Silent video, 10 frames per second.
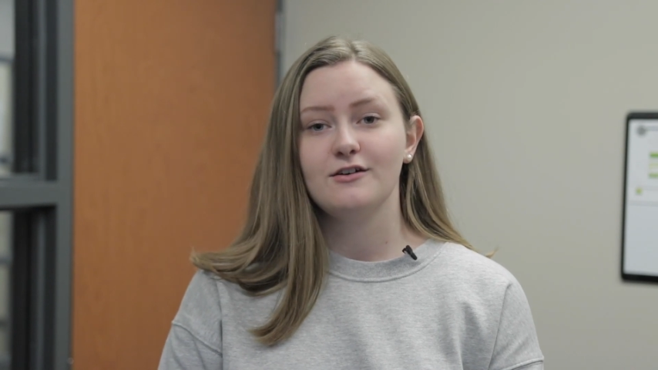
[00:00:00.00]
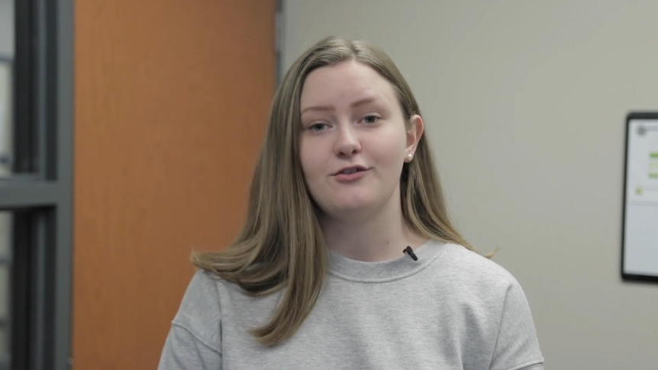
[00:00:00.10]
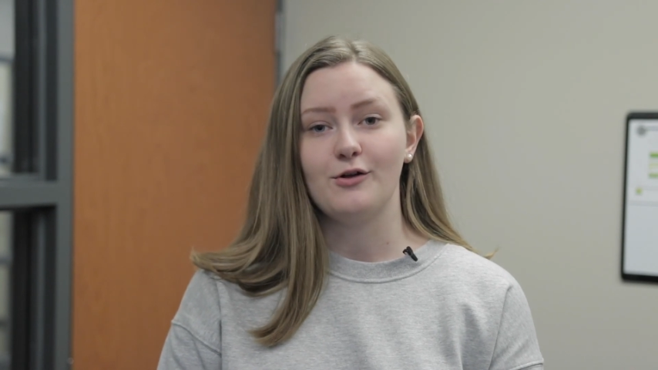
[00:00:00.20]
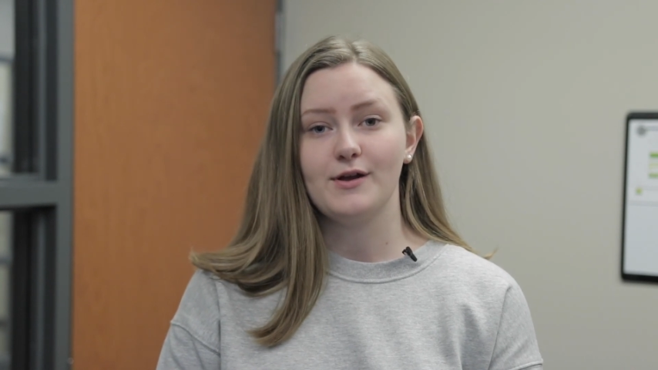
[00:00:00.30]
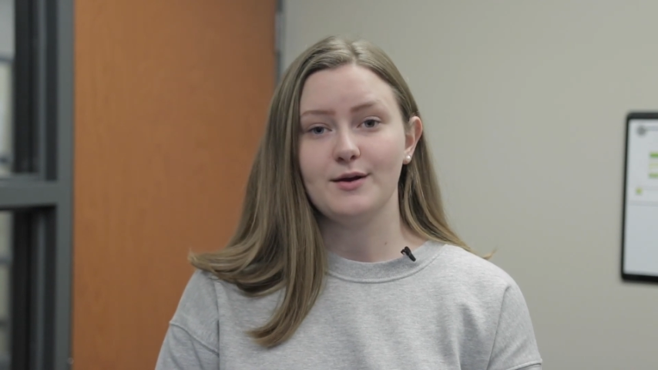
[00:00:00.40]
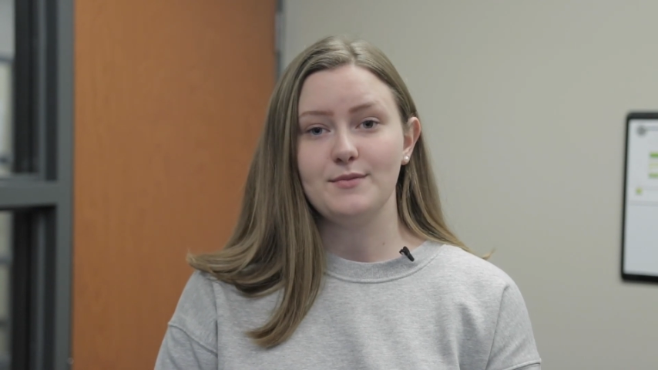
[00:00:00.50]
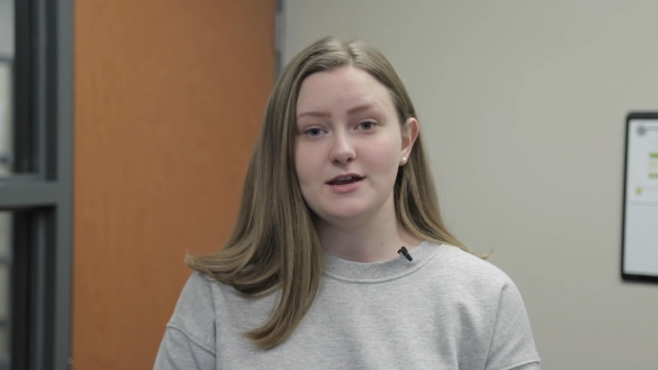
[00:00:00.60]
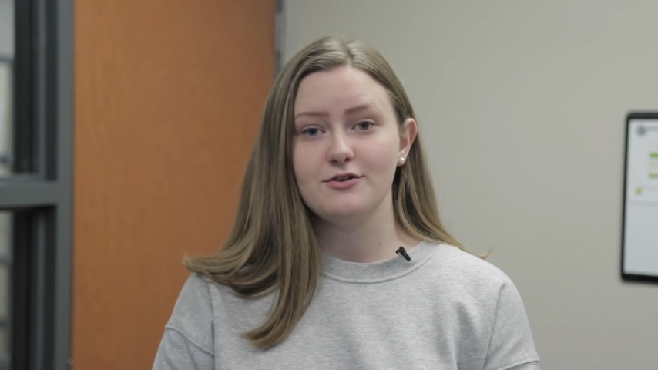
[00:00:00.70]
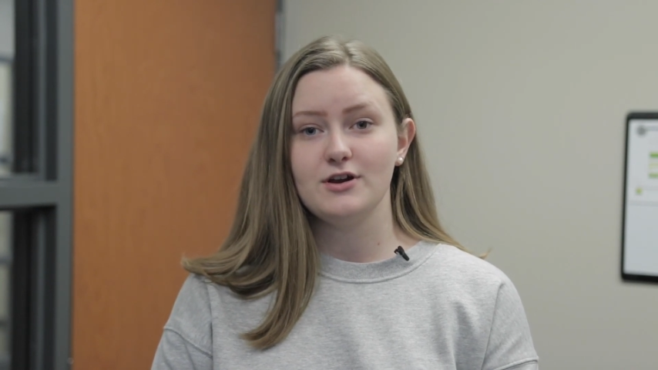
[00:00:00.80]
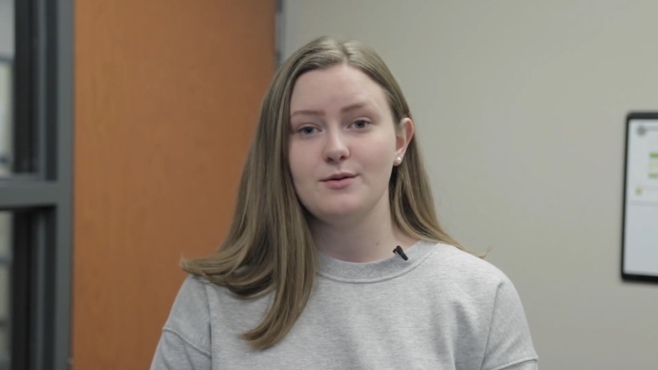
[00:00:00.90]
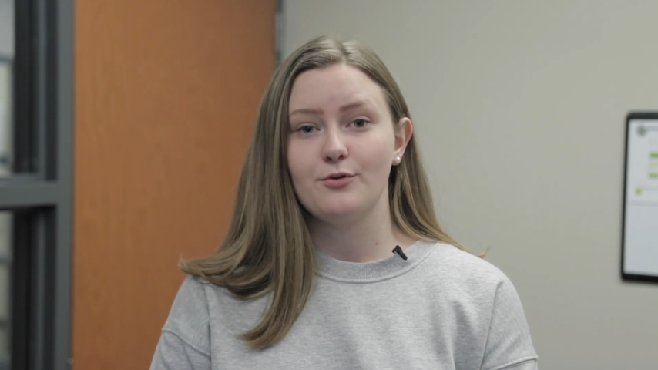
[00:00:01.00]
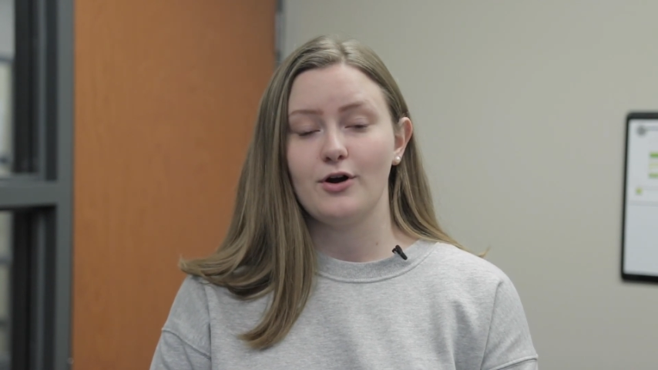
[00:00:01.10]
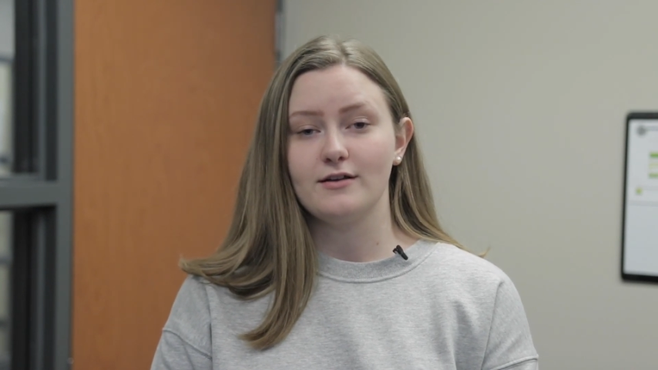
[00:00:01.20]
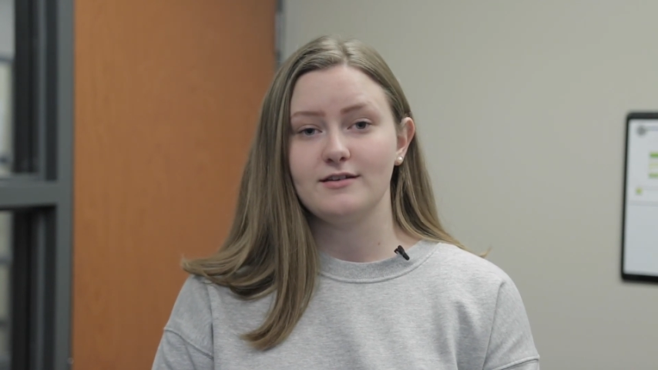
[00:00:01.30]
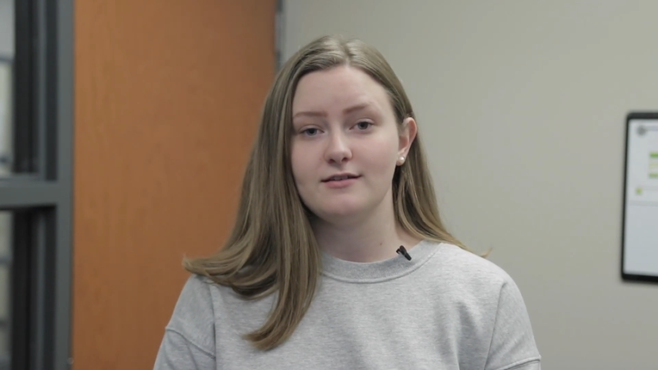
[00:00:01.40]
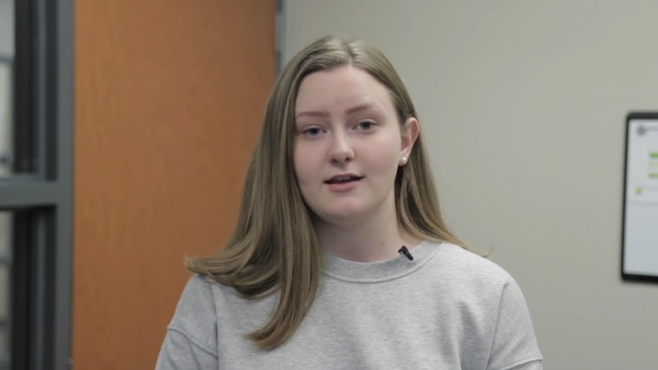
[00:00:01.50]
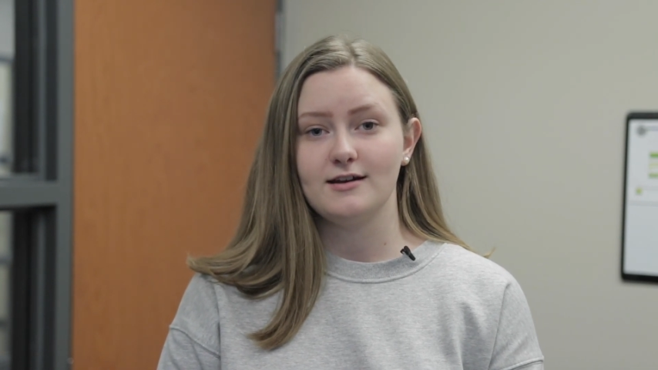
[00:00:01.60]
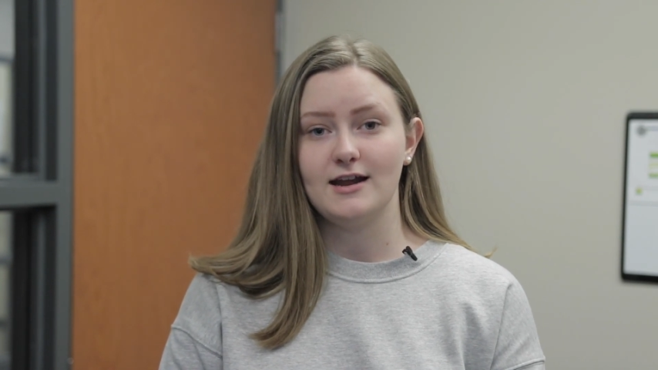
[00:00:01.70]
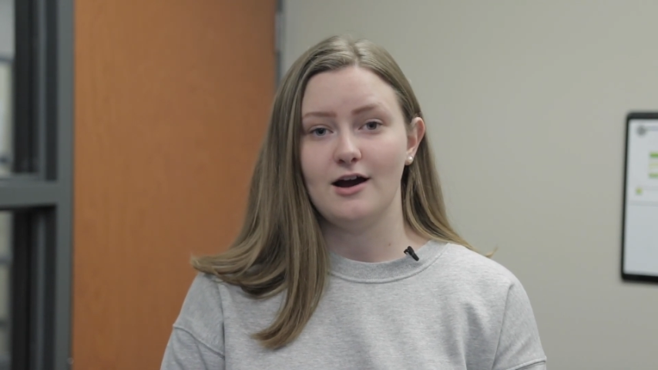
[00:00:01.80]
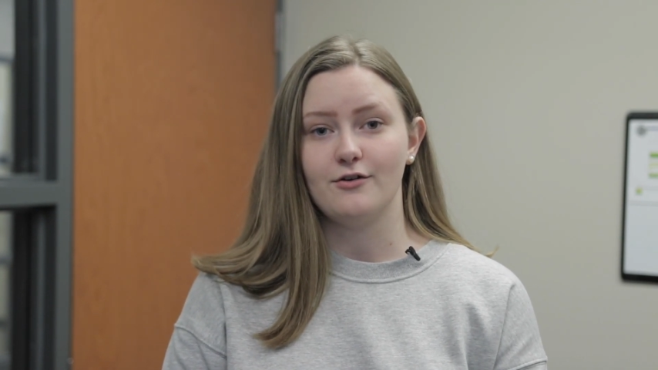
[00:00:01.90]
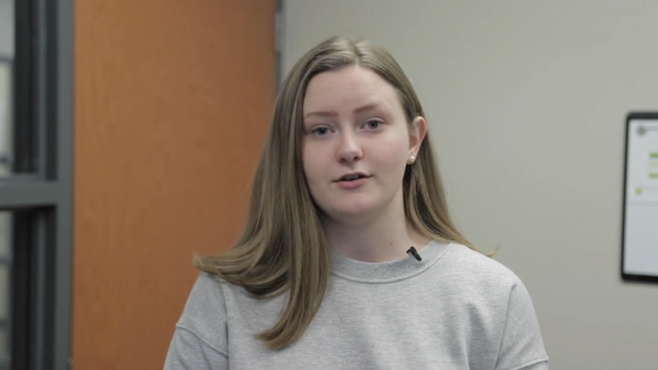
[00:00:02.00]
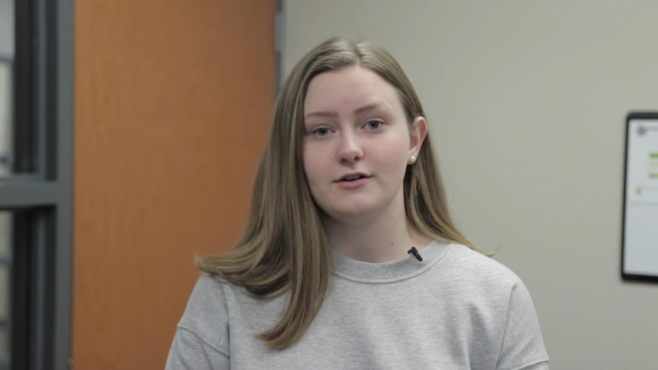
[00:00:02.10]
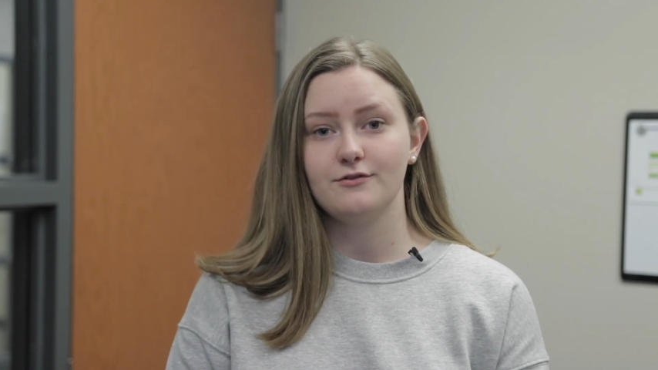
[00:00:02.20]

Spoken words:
Following a meet and greet, Perowski sat down